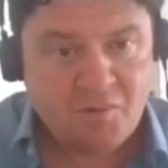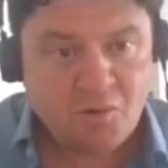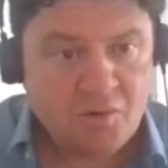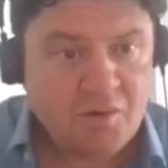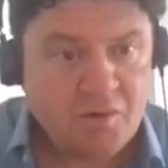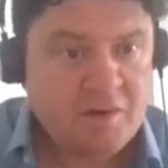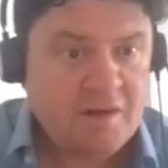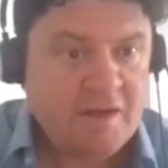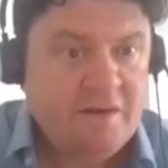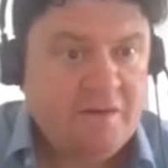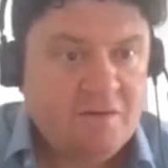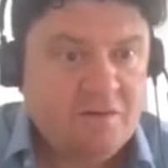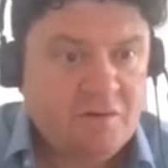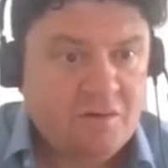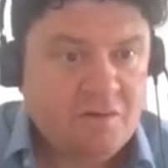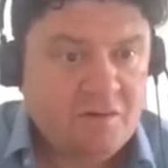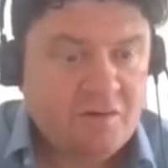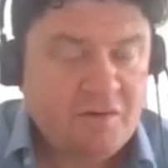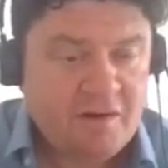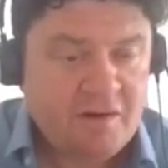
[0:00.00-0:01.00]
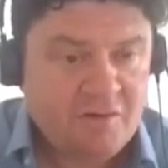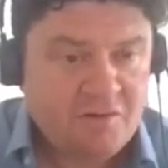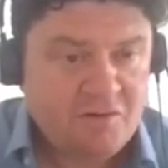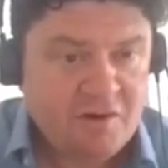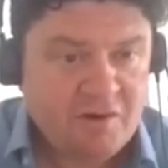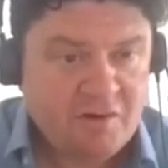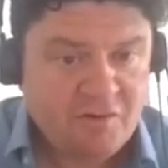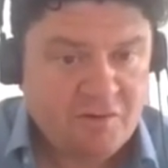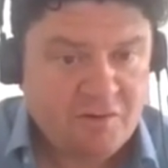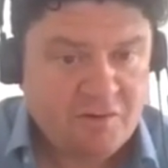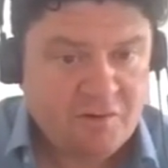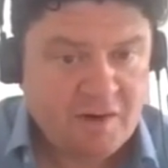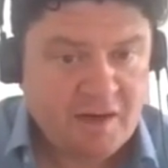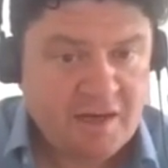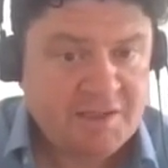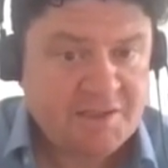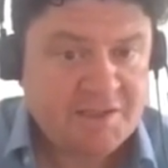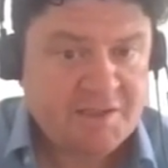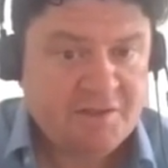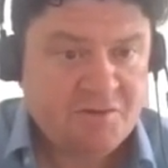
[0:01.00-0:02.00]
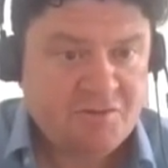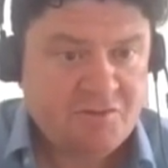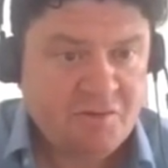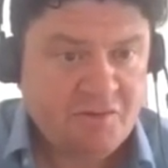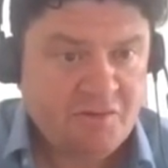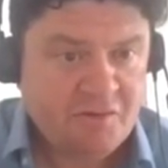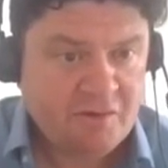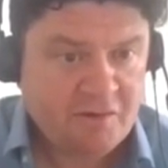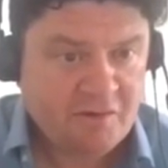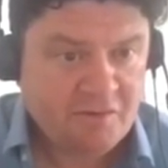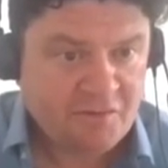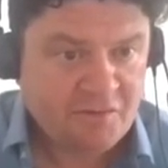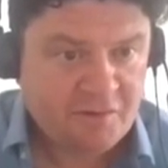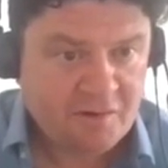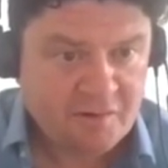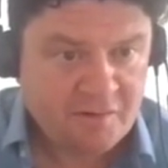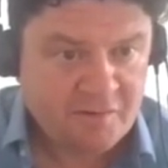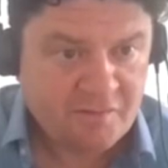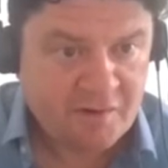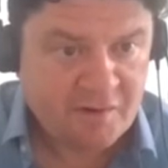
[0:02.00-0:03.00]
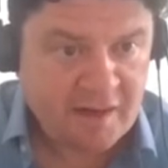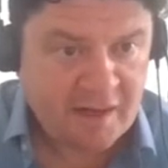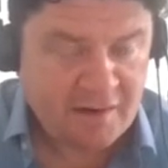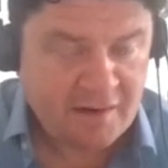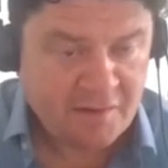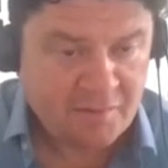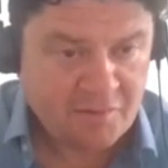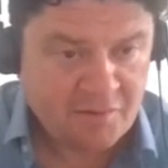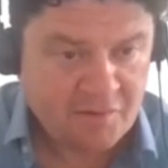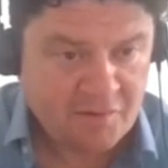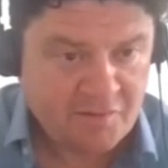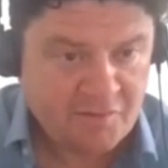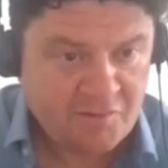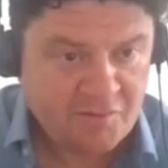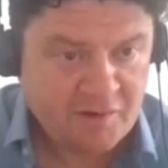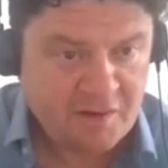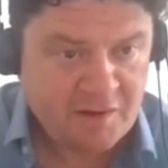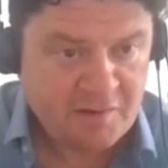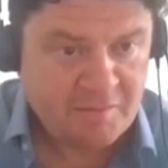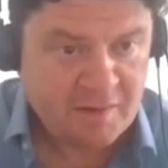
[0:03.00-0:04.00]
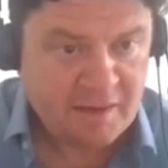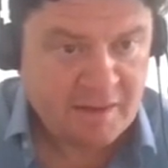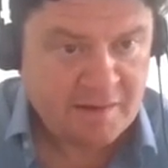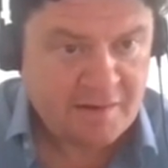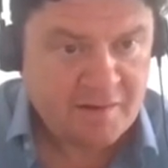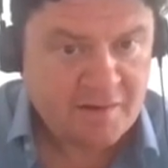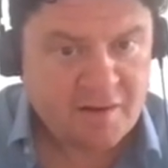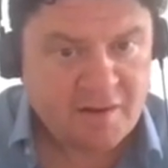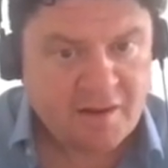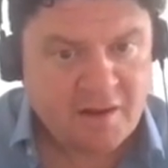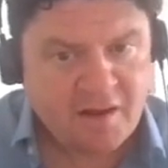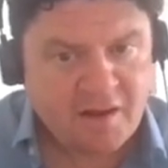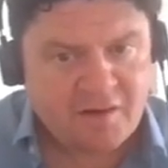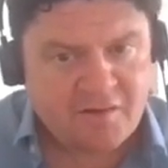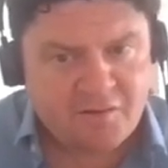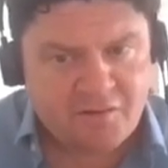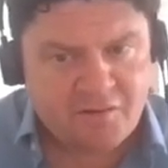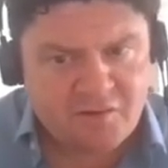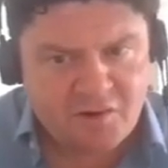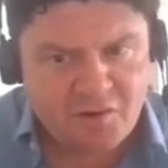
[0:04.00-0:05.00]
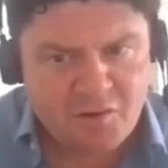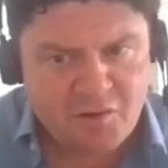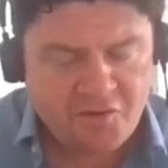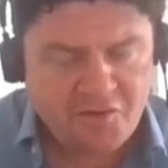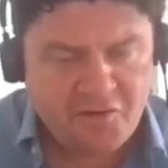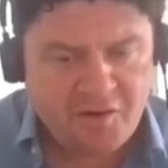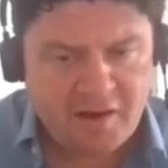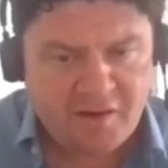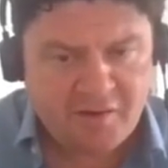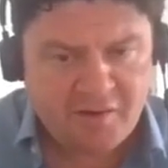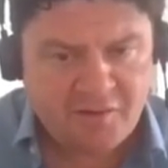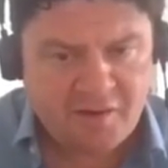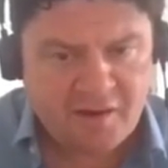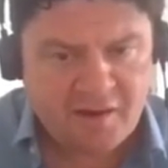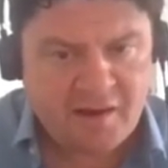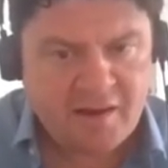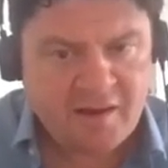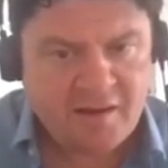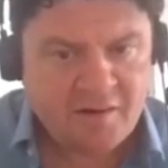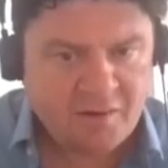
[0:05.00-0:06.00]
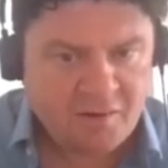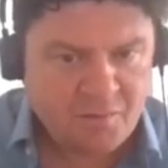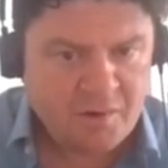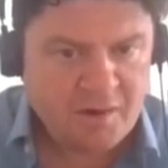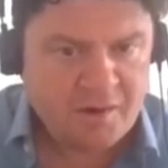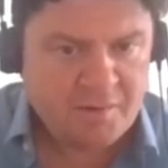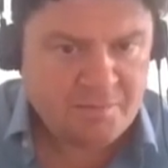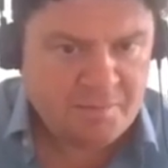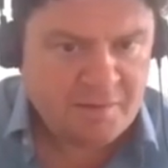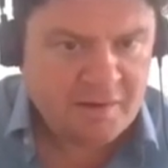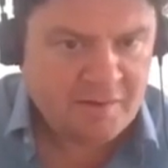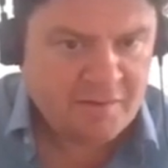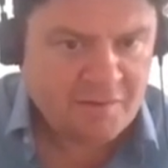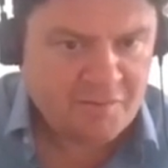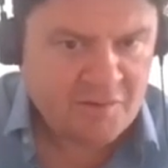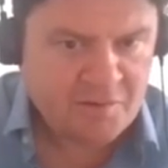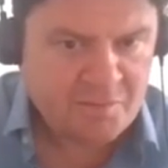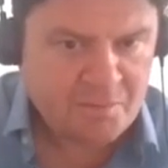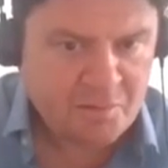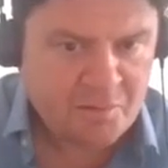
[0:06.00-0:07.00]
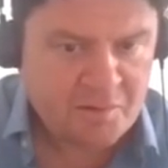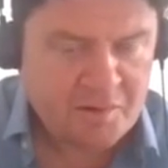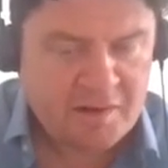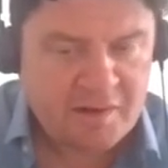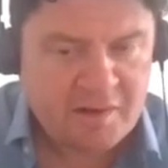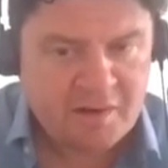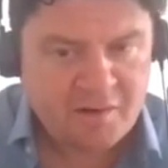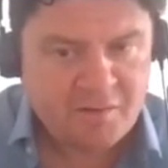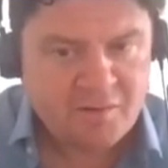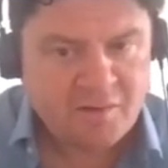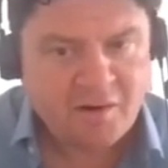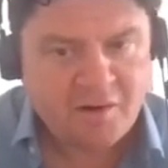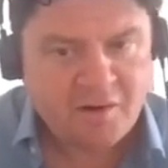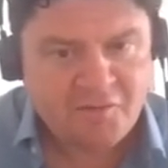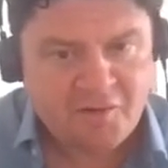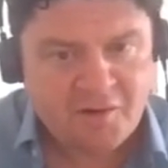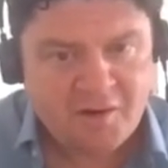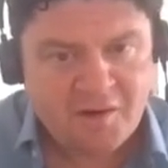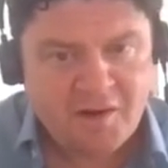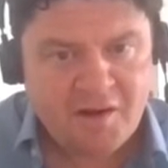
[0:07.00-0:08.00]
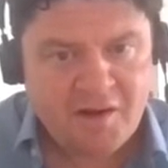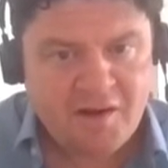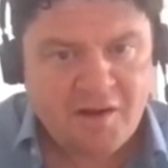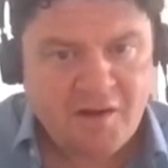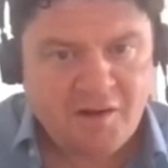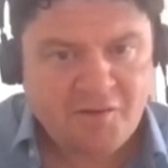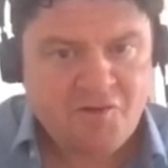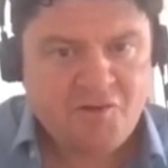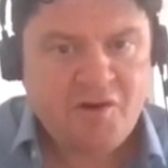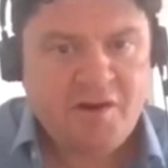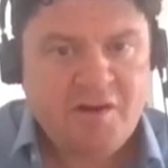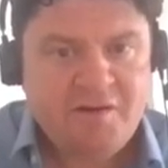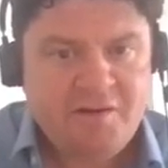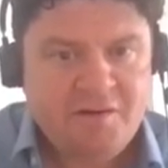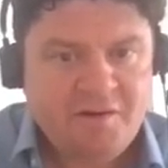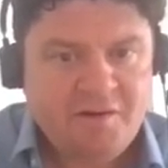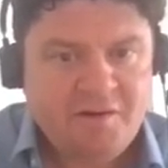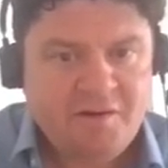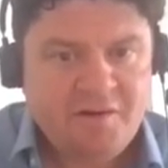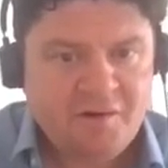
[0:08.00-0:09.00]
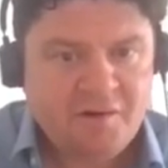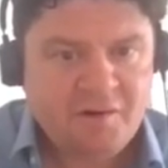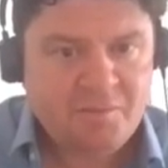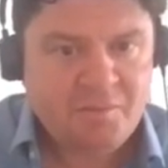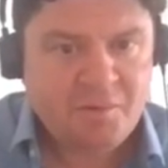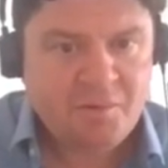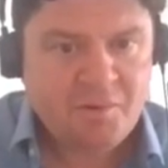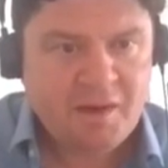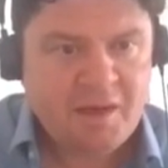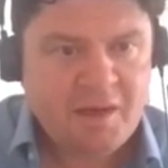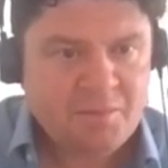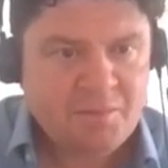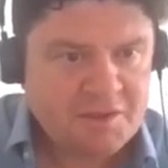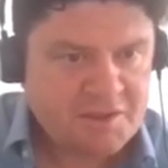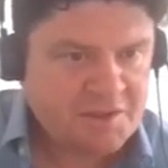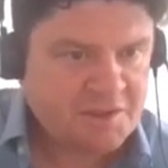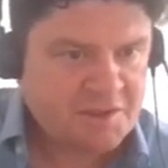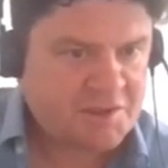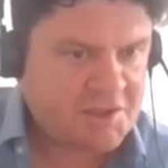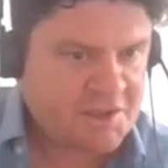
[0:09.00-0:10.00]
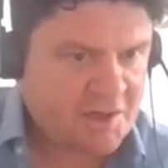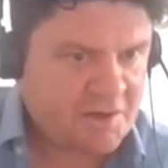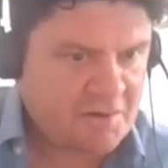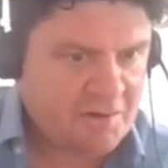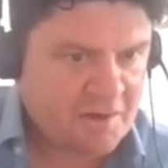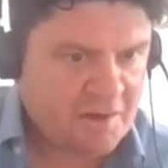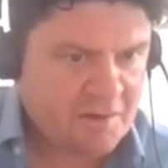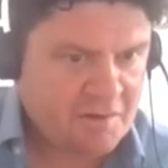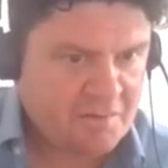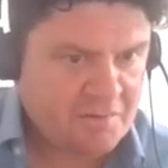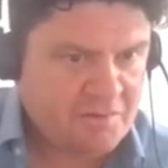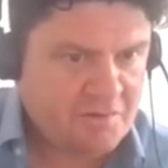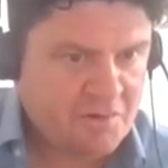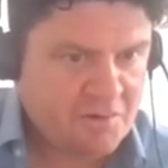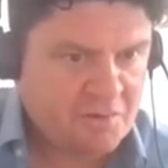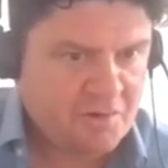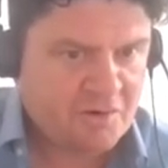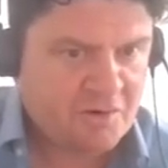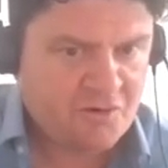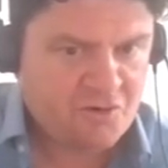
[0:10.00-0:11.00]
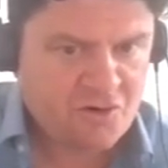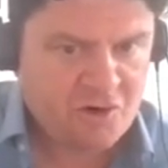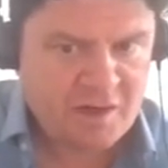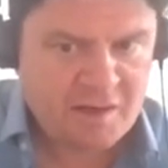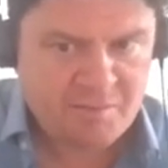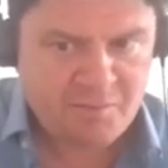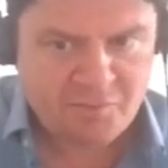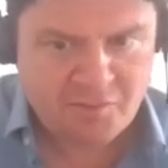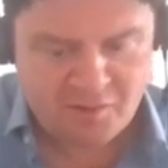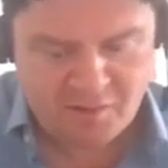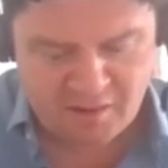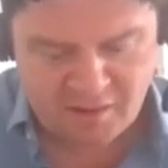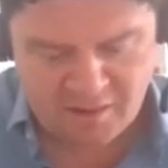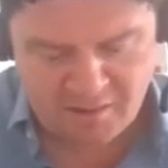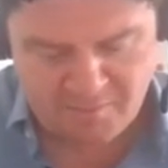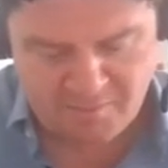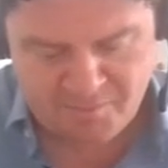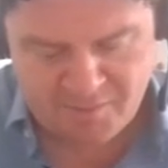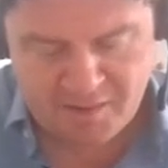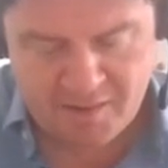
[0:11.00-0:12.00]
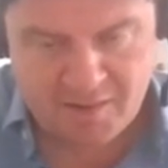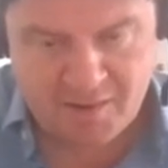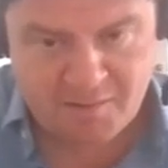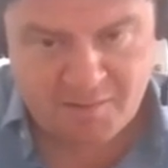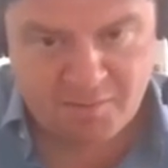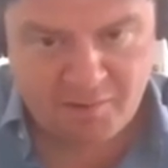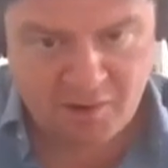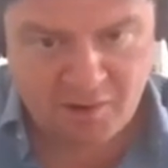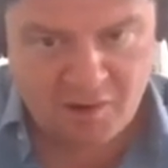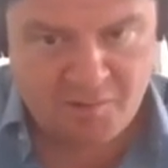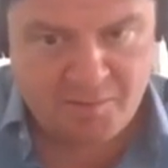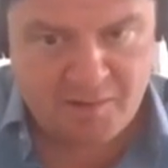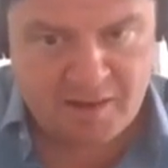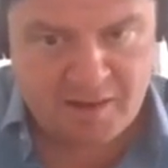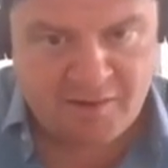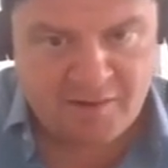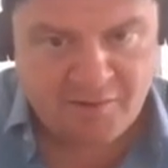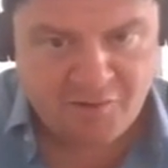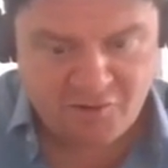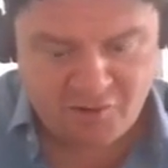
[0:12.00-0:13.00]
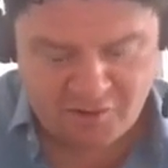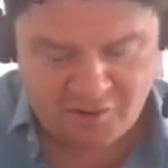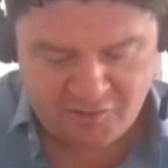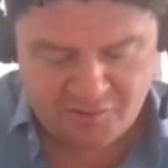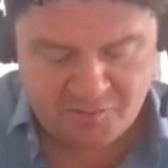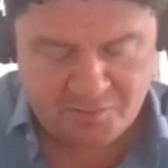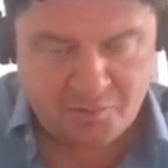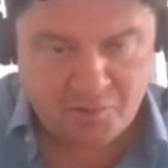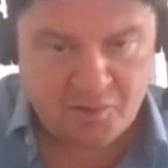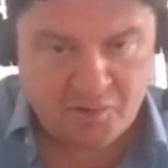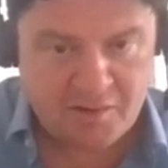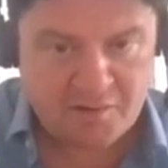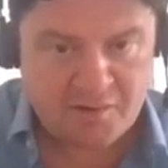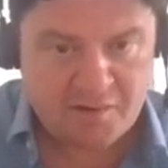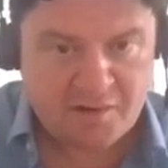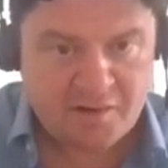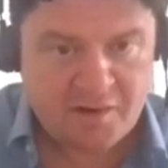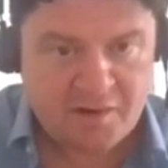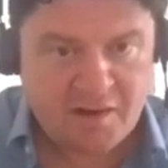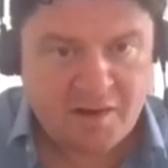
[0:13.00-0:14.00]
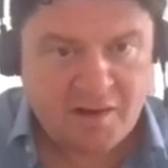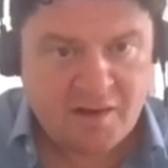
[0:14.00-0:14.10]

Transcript: all you need to do is enter into hedging derivatives that add up to 17 million. So there's two effects here, and I will admit at this point, I've created an example here which just show you two extremes, but I hope it illustrates the point that